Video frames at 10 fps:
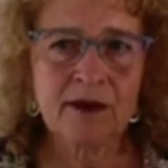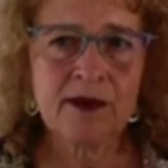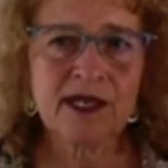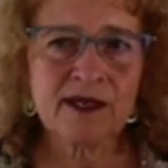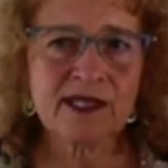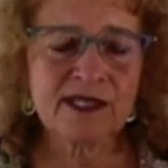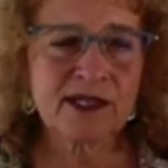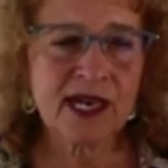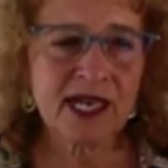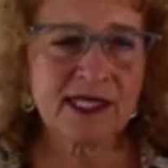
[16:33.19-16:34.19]
We know that
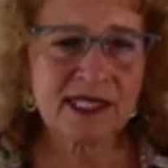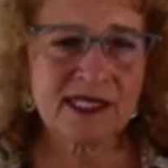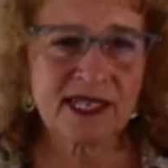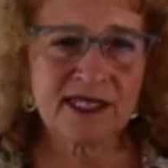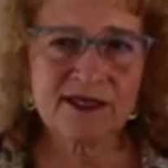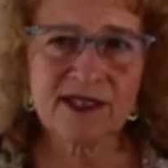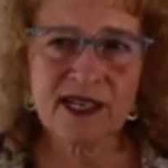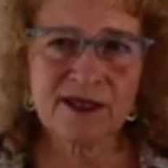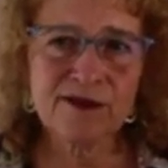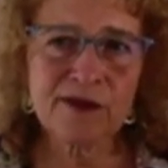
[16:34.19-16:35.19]
trans and gender
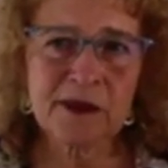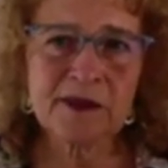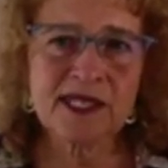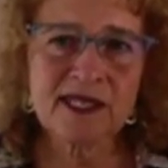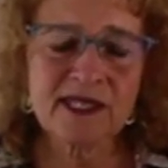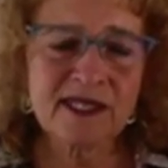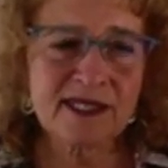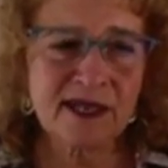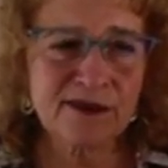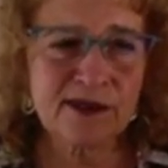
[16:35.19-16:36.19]
nonconforming
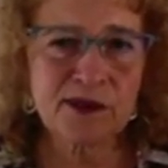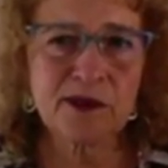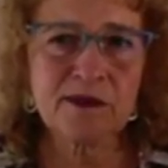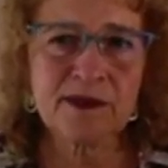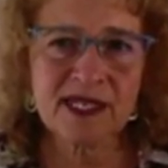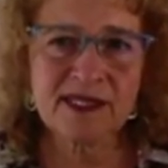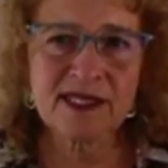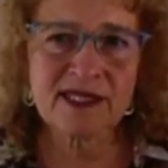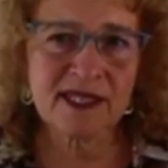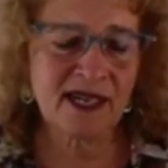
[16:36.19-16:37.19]
kids suffer
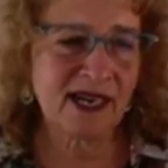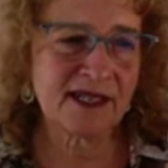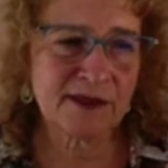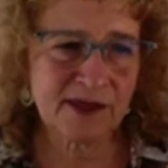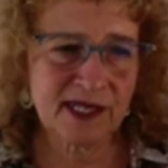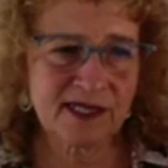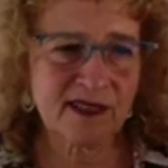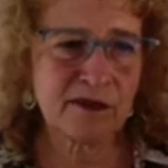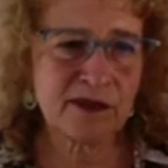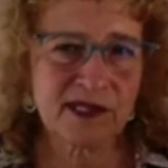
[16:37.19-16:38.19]
tremendously higher rates
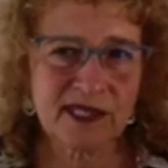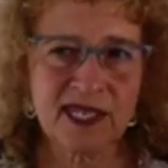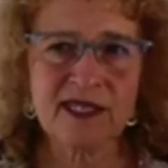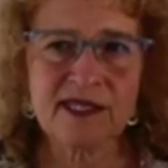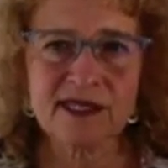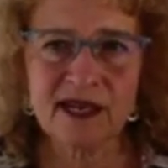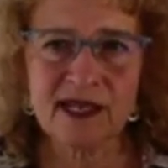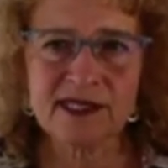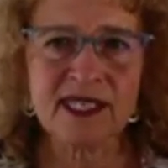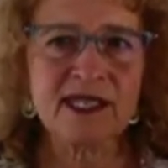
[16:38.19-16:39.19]
of bullying,
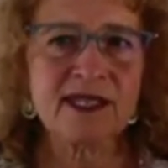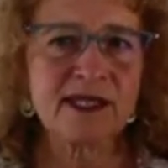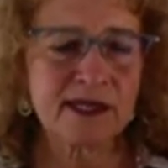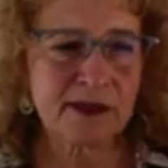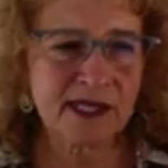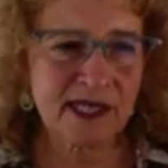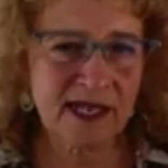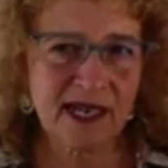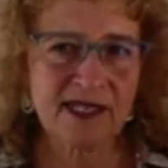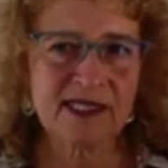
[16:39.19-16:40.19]
assault,
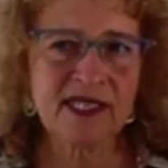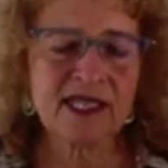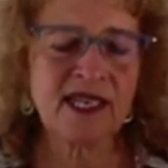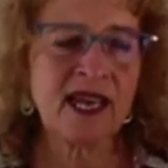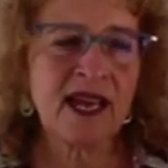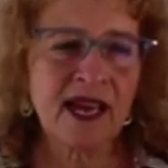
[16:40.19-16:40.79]
suicidality,